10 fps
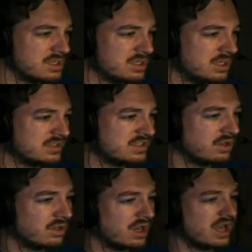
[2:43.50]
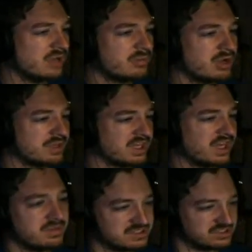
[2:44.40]
Until our eyeball
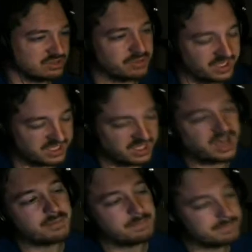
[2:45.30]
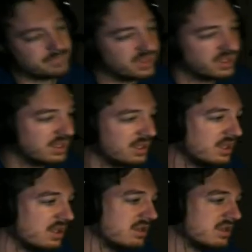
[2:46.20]
became soup-like. Yep.
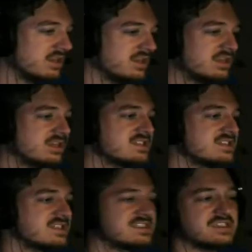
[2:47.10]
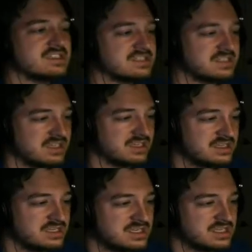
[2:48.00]
In consistency.
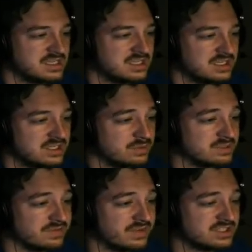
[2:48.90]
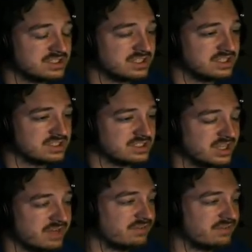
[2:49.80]
She was eventually just left for